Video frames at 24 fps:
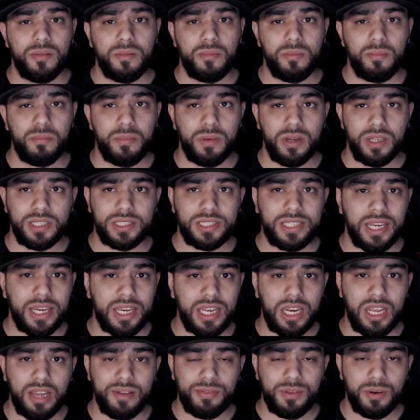But the second
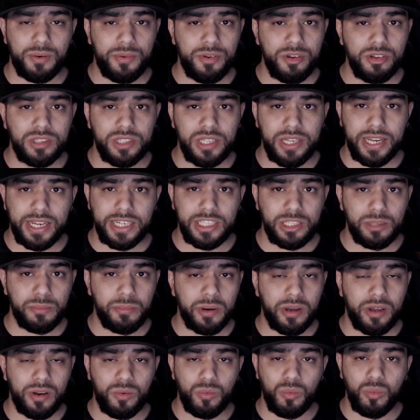half, they were using A.J.
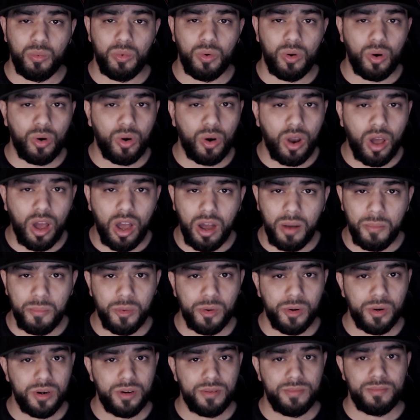Brown a lot
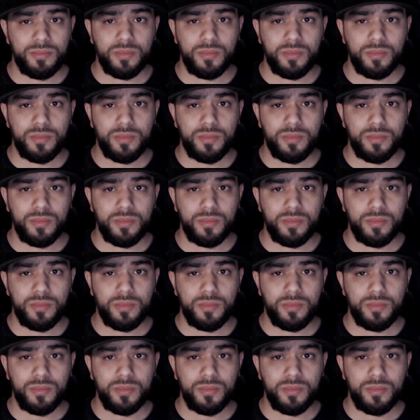more.